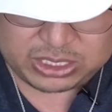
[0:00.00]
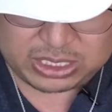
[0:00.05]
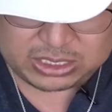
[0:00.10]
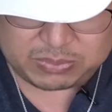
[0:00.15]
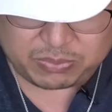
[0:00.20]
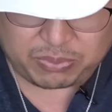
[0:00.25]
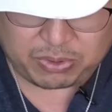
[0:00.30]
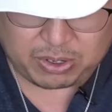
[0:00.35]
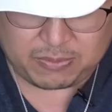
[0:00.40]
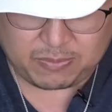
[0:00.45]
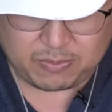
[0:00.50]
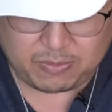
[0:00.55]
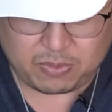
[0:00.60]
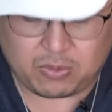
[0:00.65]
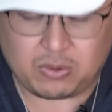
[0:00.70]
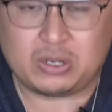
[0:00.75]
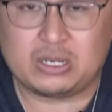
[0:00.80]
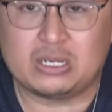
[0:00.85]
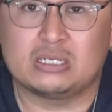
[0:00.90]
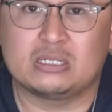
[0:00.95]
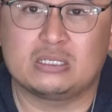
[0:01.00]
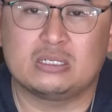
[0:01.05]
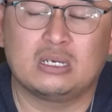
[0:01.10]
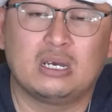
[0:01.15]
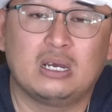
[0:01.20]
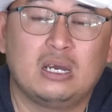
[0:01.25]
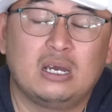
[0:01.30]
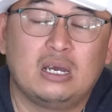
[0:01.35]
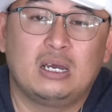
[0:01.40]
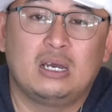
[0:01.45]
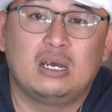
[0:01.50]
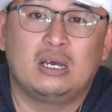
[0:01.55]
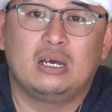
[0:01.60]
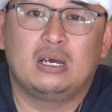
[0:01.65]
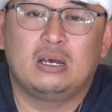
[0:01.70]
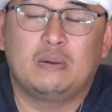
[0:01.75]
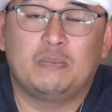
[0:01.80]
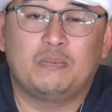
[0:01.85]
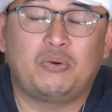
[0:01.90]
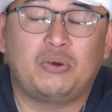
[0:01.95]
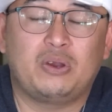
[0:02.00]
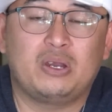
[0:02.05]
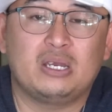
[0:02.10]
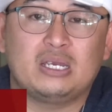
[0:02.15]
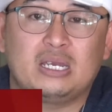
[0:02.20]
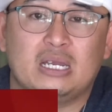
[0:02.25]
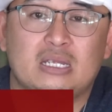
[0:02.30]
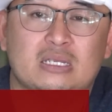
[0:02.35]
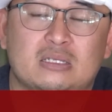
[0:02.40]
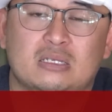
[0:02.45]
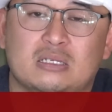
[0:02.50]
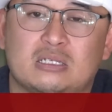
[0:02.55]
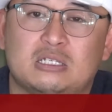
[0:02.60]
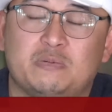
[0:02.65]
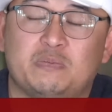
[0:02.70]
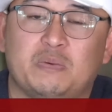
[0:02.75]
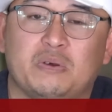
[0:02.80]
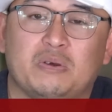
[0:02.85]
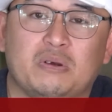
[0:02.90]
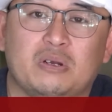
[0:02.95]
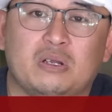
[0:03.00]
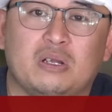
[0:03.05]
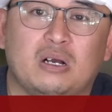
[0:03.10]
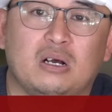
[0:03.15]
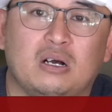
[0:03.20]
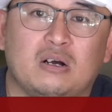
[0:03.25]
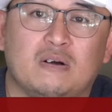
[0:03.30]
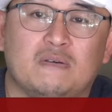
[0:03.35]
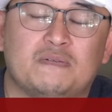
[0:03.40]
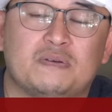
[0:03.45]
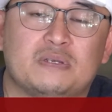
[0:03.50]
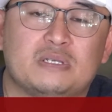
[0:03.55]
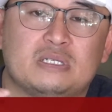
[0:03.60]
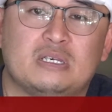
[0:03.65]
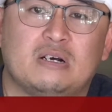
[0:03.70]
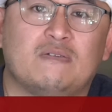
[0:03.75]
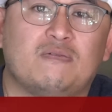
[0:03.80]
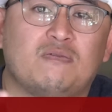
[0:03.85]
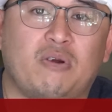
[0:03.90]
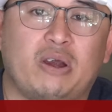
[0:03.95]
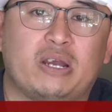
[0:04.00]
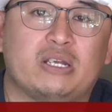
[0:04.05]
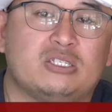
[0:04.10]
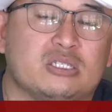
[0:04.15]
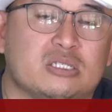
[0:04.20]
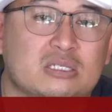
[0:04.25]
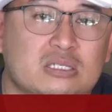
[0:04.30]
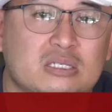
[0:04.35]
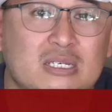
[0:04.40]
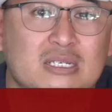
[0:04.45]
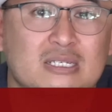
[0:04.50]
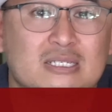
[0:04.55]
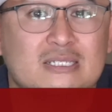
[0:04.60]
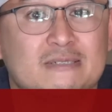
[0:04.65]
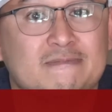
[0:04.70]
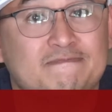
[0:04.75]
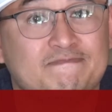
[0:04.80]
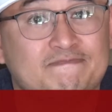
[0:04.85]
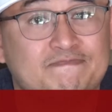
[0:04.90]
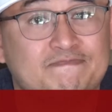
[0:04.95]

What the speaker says: you guys to pray for is pray against the spirit of self-righteousness.